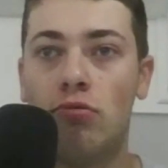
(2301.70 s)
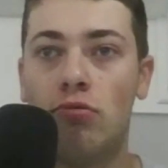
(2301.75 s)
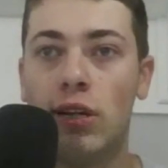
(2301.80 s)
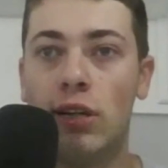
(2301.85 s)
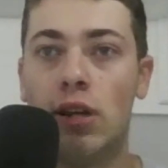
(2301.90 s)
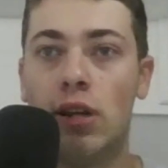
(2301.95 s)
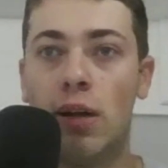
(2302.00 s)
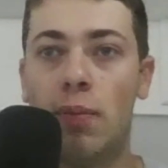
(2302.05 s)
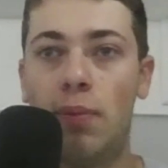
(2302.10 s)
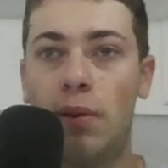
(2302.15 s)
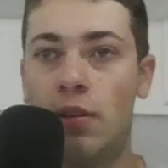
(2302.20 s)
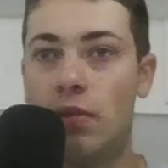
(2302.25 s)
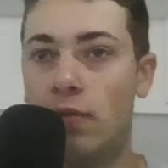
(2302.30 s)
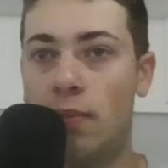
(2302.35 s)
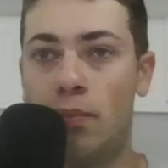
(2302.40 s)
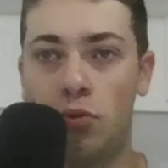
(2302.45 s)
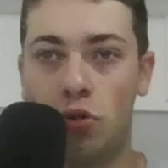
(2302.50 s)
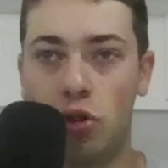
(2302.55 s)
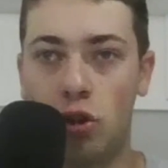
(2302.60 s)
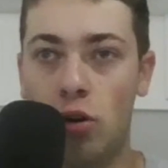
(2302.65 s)
Ray Ripley,
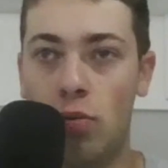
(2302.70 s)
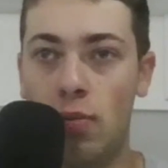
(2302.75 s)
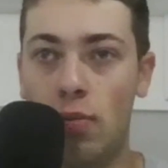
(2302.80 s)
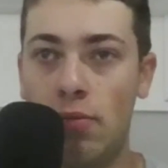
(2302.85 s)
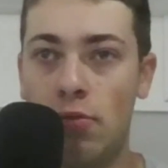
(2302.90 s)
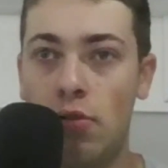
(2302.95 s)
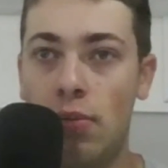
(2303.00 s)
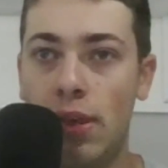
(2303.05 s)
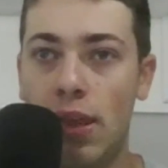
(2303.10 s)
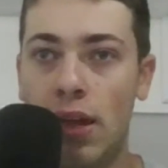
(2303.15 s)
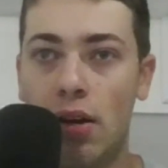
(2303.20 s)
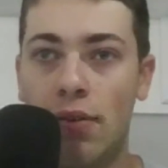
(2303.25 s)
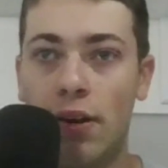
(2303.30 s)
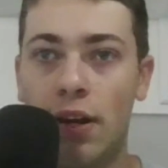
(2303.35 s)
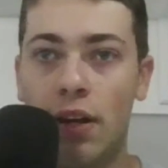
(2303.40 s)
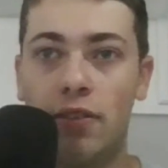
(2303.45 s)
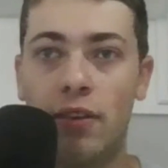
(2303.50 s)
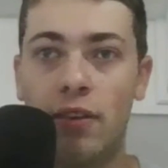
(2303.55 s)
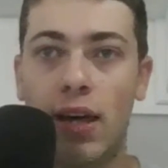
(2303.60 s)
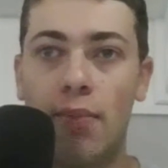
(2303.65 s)
I'm sure will be there
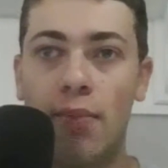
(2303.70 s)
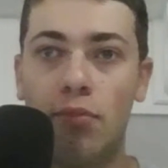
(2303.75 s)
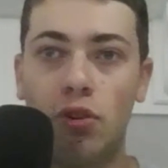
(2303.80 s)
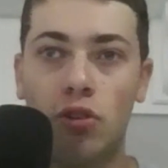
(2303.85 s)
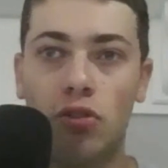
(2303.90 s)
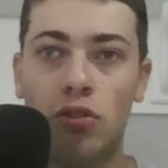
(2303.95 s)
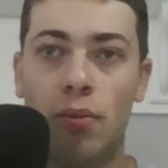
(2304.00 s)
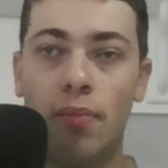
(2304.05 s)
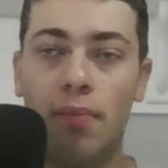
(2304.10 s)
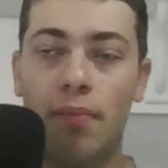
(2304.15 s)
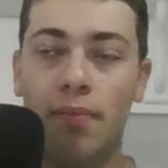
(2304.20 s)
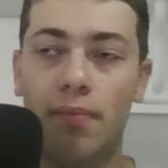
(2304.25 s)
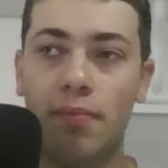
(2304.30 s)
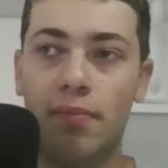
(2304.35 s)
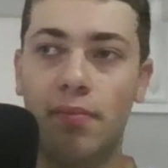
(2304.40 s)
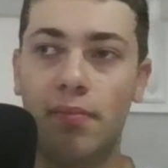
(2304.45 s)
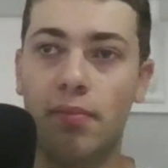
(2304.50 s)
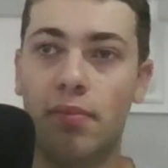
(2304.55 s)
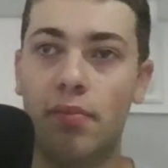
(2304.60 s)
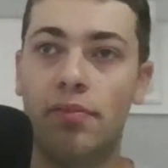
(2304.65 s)
ringside. I'm sure something
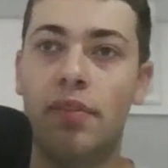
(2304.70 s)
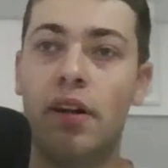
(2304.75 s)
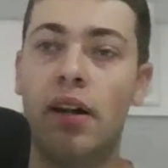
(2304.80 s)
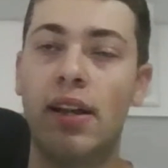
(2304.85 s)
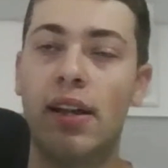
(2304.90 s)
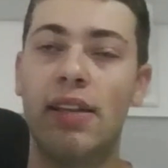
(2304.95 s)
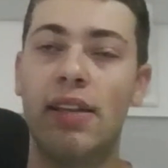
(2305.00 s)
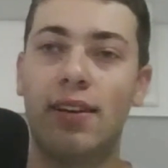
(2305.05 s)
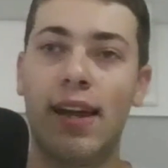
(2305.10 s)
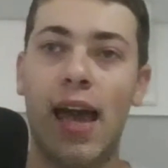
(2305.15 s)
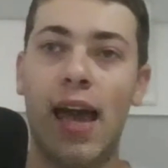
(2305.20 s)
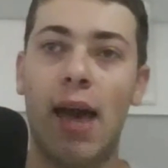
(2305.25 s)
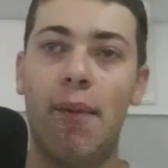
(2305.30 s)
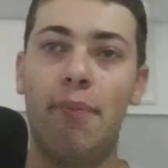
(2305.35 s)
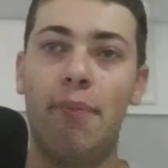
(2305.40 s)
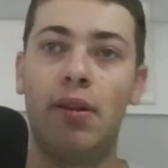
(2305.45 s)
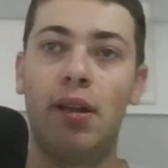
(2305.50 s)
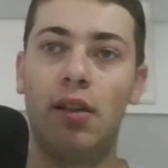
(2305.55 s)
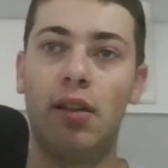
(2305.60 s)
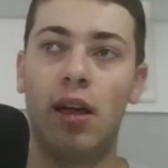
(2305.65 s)
funky's gonna
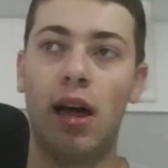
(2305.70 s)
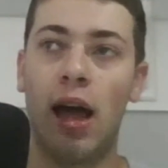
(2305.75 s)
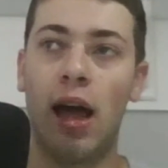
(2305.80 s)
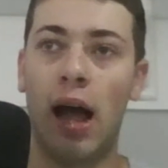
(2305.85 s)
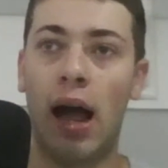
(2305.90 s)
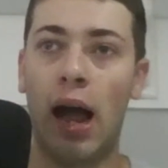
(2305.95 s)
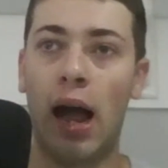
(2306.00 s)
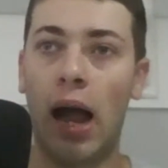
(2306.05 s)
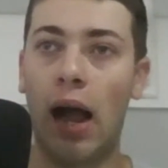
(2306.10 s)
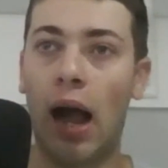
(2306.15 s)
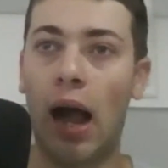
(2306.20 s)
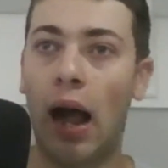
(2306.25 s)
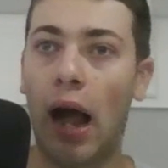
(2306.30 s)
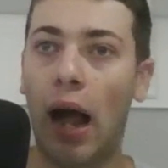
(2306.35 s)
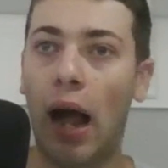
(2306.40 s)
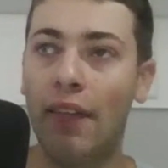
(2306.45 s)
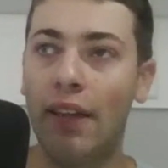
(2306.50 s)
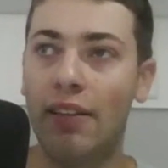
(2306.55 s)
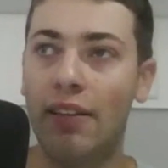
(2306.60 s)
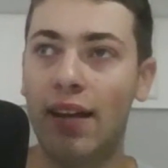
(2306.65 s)
happen.
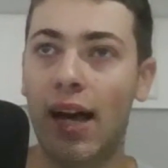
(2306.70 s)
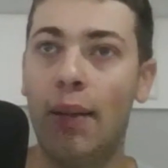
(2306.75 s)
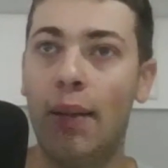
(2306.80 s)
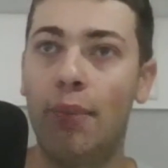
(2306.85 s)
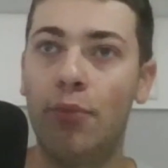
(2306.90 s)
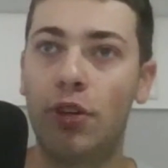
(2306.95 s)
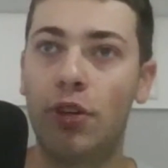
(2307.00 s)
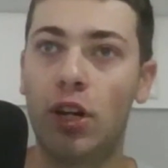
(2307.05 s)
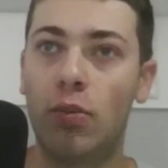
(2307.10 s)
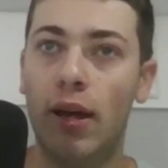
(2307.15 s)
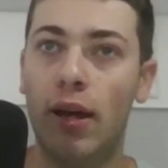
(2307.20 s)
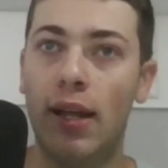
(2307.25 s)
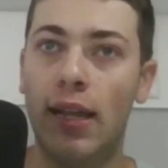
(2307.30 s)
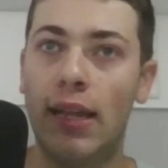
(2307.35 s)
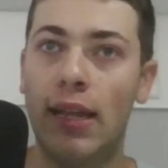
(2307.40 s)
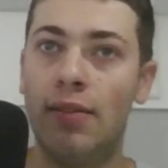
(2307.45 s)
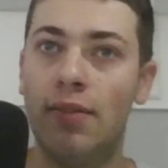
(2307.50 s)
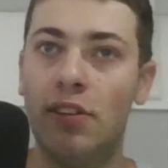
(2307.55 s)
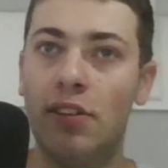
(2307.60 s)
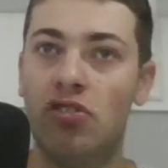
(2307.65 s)
I think Dom's gonna win.
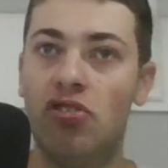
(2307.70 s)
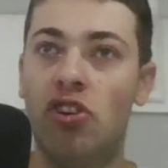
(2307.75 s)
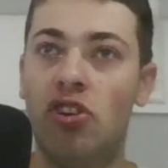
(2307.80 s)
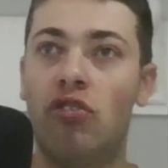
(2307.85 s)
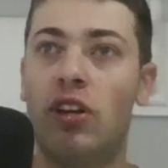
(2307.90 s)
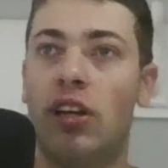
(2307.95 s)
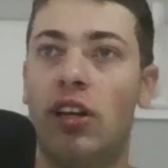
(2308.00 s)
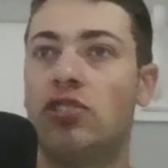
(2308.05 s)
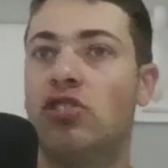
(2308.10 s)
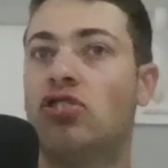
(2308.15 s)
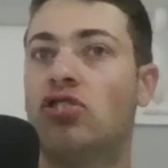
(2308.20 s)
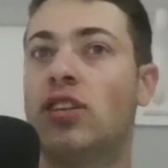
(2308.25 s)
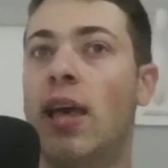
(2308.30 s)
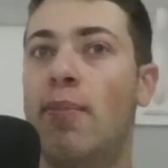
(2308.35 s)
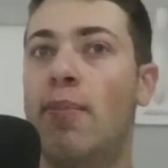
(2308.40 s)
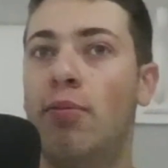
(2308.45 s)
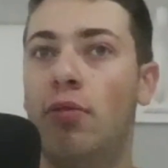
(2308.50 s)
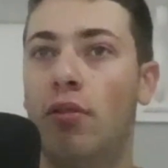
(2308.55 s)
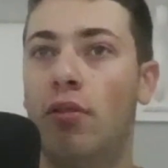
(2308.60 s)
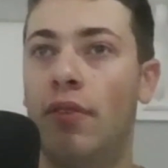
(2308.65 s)
He just like
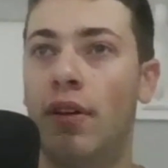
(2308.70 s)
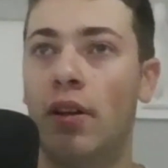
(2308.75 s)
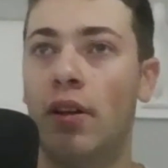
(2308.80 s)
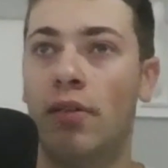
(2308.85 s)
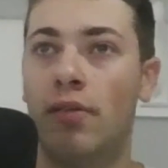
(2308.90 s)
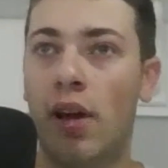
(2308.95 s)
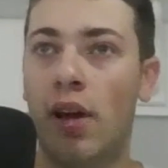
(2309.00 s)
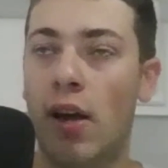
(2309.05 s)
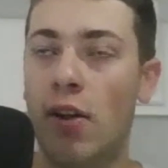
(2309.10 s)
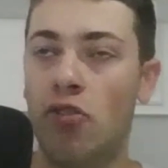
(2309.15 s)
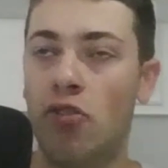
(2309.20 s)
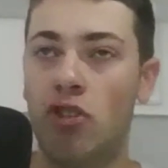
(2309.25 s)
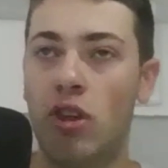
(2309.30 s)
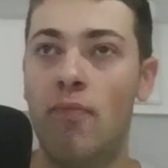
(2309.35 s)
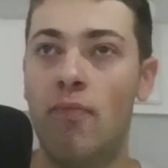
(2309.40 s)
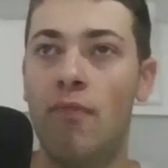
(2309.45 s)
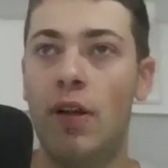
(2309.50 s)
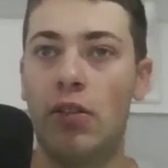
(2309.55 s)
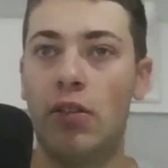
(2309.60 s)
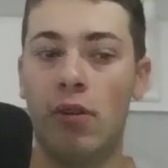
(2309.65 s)
escapes with a kind of
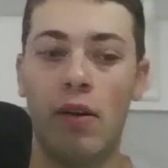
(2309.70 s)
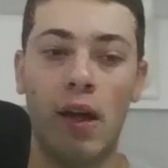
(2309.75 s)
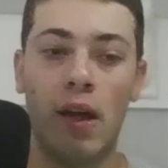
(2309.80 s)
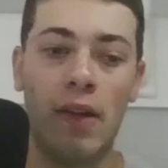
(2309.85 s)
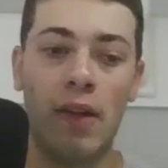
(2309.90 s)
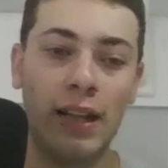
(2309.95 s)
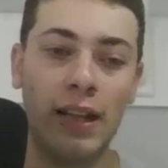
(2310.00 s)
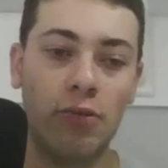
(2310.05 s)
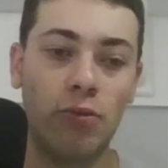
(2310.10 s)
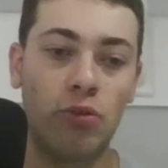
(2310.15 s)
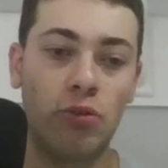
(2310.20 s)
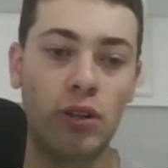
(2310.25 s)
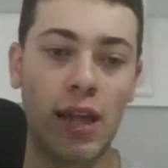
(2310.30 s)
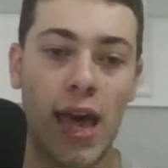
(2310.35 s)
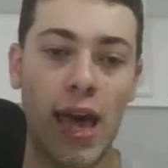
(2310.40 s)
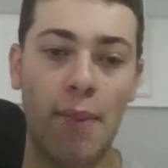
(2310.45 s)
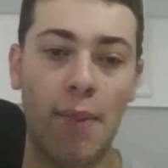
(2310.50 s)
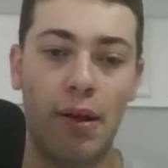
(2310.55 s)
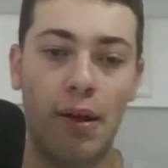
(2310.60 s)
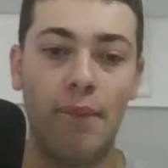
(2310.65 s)
cheap victory. I think that's gonna
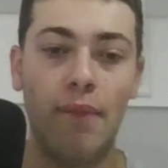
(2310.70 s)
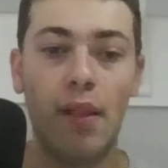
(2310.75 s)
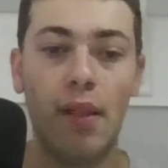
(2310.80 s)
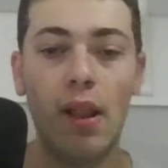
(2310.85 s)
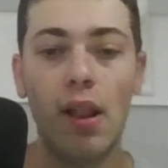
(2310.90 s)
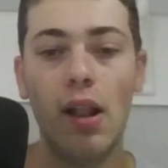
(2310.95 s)
happen.